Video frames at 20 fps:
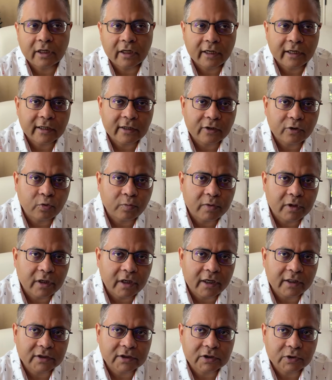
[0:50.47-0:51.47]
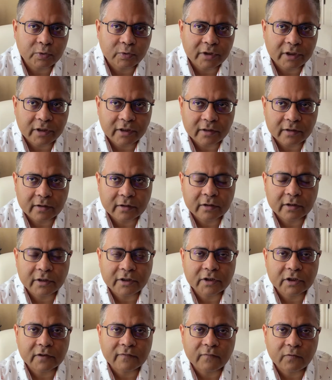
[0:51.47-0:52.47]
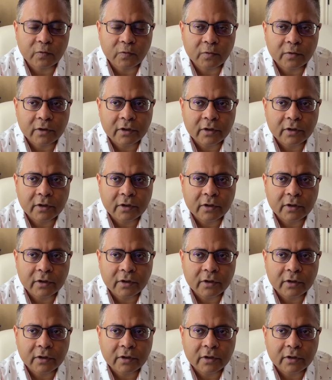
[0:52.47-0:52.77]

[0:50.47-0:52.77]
likely to be asked during the interview.